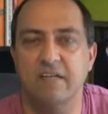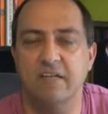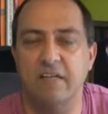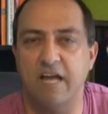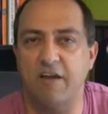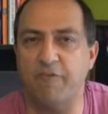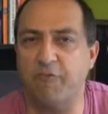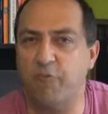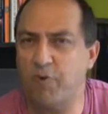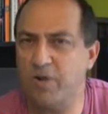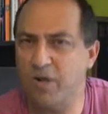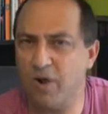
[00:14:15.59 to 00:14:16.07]

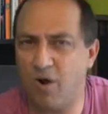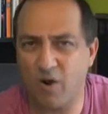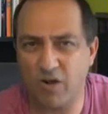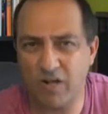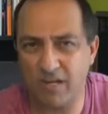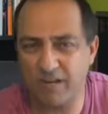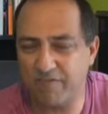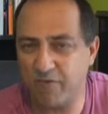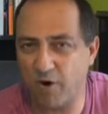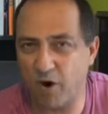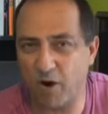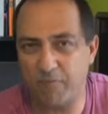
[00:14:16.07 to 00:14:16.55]
If we all
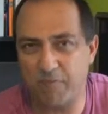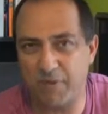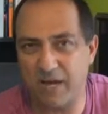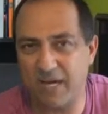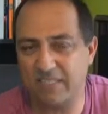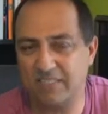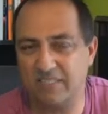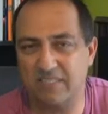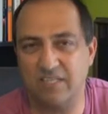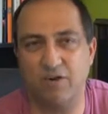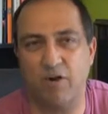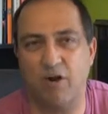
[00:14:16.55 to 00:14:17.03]
give our
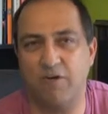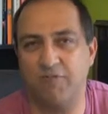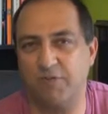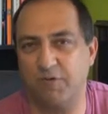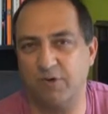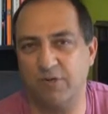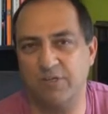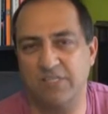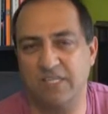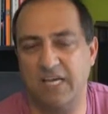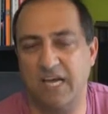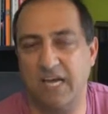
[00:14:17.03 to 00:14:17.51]
best in our
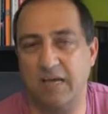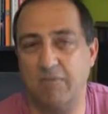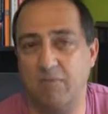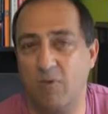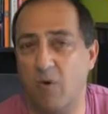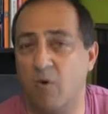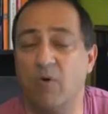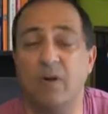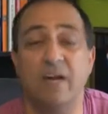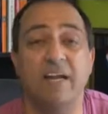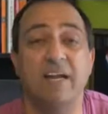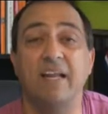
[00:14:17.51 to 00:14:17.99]
first game,
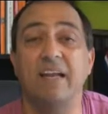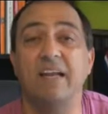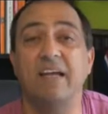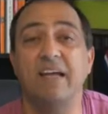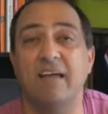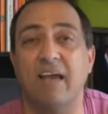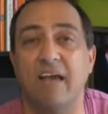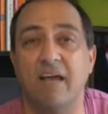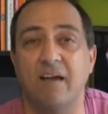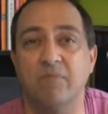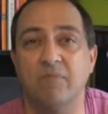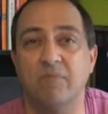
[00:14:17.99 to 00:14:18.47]
or in any
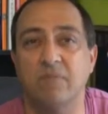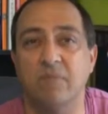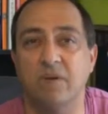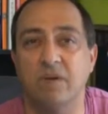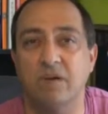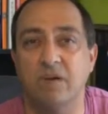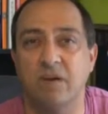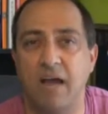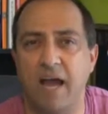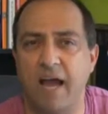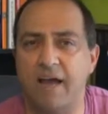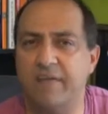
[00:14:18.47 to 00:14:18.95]
game,
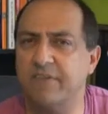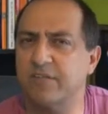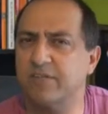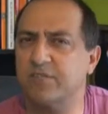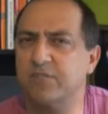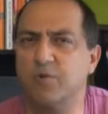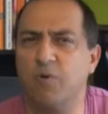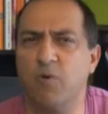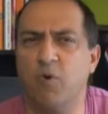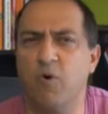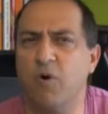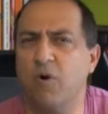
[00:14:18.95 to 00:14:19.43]
and the
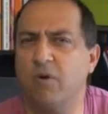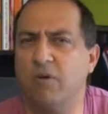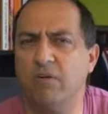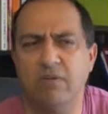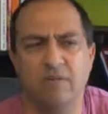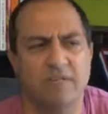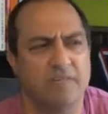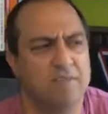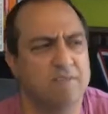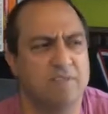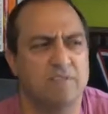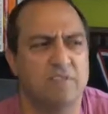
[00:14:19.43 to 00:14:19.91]
score
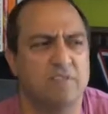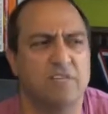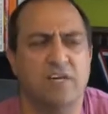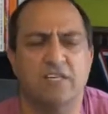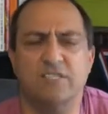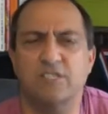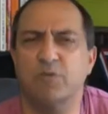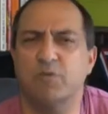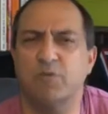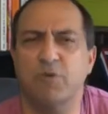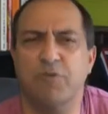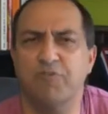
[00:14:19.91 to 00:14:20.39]

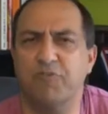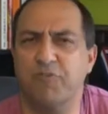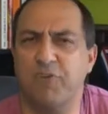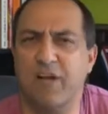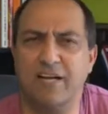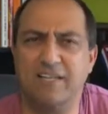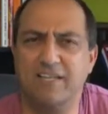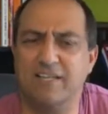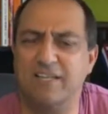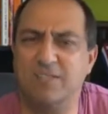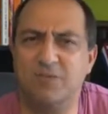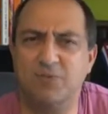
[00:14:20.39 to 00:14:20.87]
doesn't
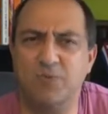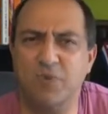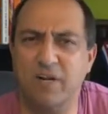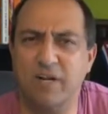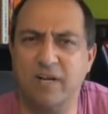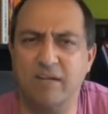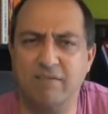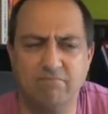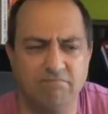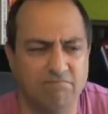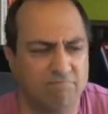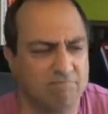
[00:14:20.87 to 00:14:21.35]
reflect us
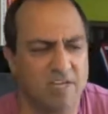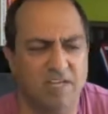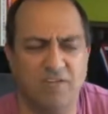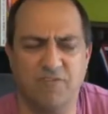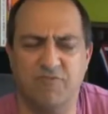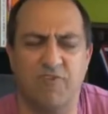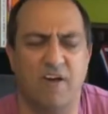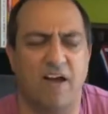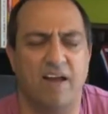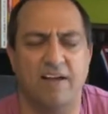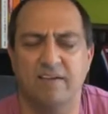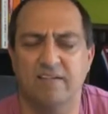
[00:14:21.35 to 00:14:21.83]
winning, that's
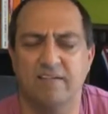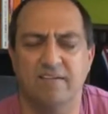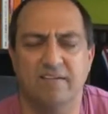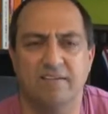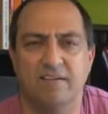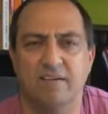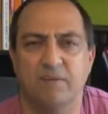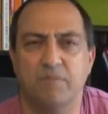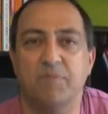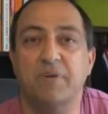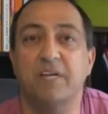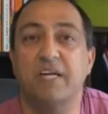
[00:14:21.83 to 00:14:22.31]
fine,
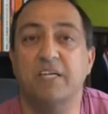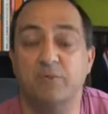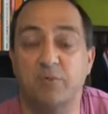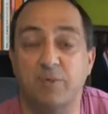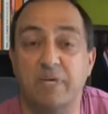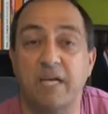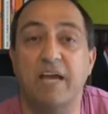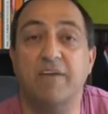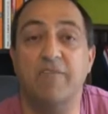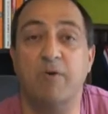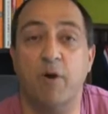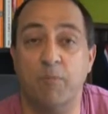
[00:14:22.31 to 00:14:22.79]
because we
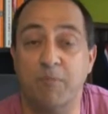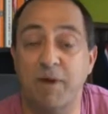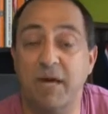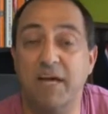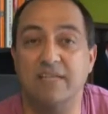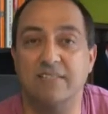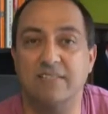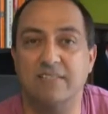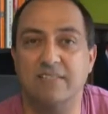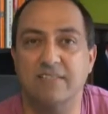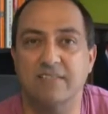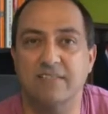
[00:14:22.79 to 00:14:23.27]
gave our
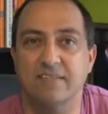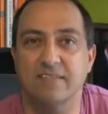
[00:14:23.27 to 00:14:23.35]
best.